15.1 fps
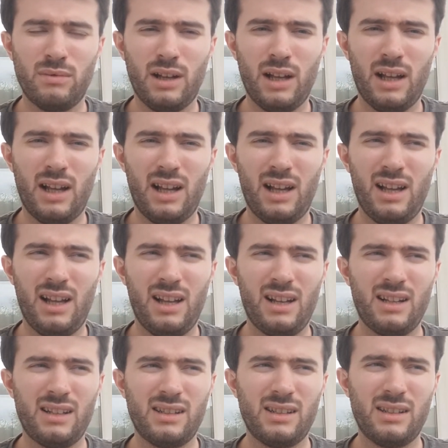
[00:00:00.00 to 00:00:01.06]

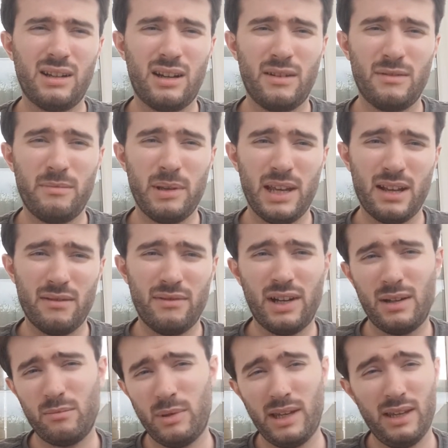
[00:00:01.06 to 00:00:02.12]
kind of being
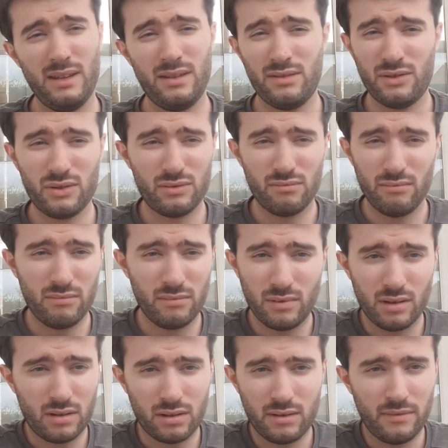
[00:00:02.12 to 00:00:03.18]
confined with
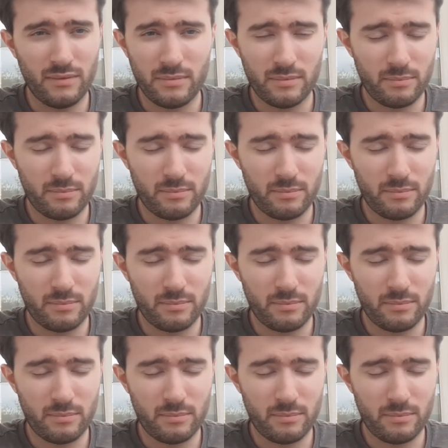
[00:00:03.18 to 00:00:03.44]
kind of